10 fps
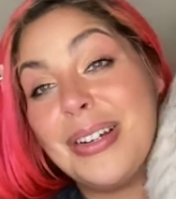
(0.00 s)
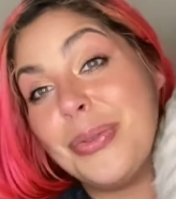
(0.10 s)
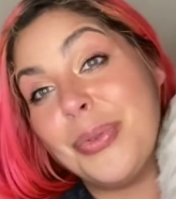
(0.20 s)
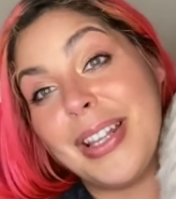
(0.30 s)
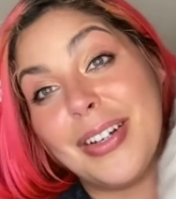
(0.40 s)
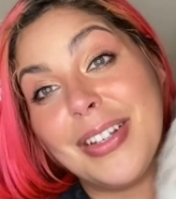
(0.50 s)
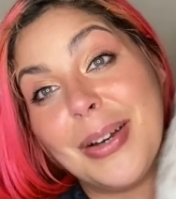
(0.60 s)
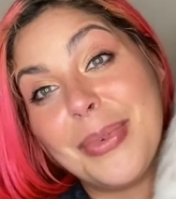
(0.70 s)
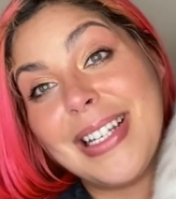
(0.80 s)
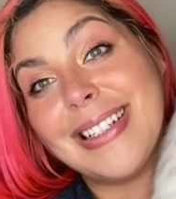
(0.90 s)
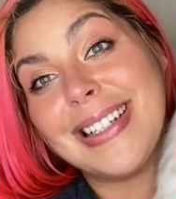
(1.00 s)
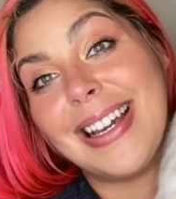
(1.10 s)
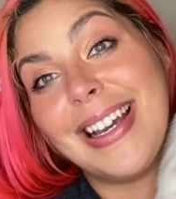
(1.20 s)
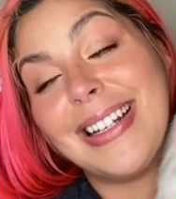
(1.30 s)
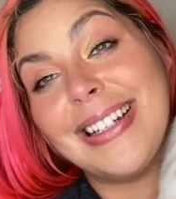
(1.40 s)
With all that being
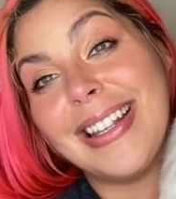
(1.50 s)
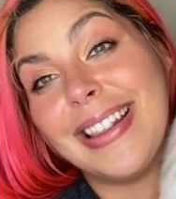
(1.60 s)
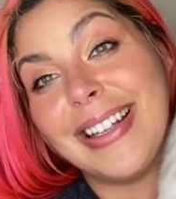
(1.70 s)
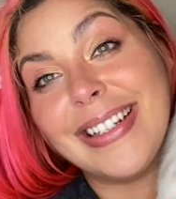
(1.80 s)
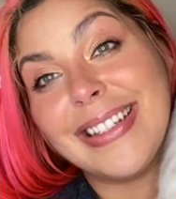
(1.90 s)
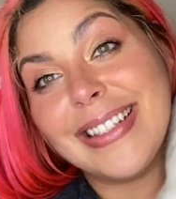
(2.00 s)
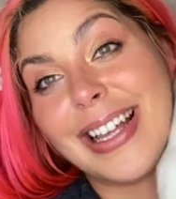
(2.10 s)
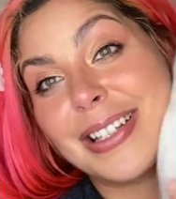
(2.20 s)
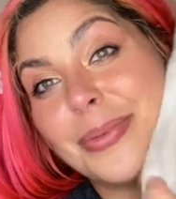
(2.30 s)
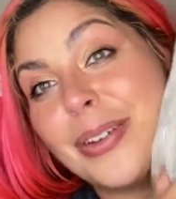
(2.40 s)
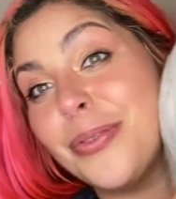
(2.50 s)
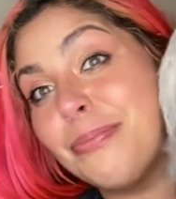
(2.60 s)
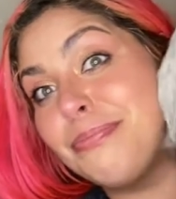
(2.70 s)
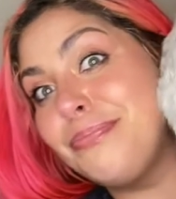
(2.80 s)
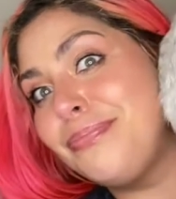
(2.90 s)
said, that's my
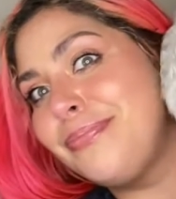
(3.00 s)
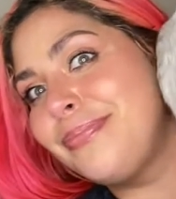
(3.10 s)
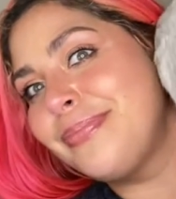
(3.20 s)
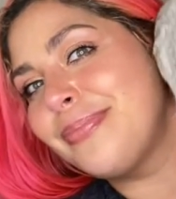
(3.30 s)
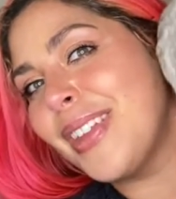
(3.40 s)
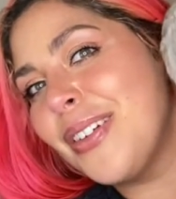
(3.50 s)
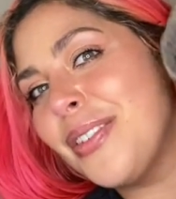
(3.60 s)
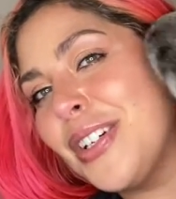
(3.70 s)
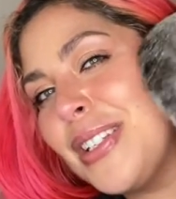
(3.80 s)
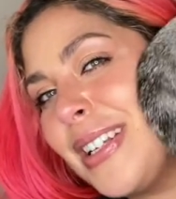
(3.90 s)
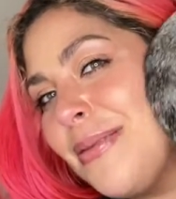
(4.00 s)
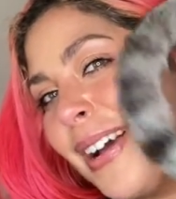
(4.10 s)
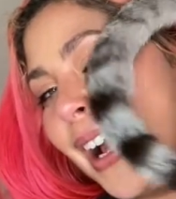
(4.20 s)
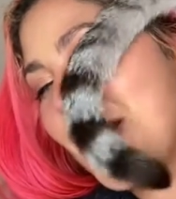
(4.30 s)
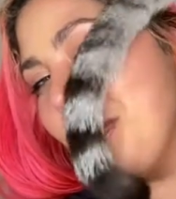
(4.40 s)
first.
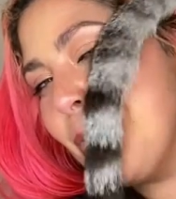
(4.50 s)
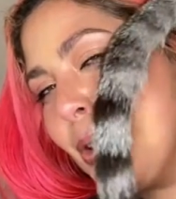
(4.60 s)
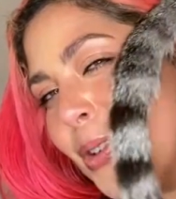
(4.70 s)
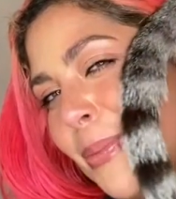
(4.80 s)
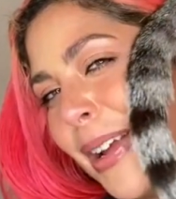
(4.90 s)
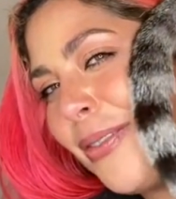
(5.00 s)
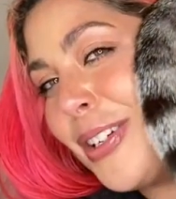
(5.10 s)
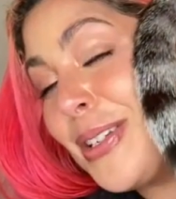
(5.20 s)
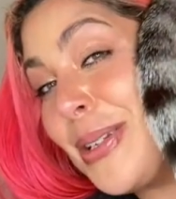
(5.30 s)
I hope you enjoyed my first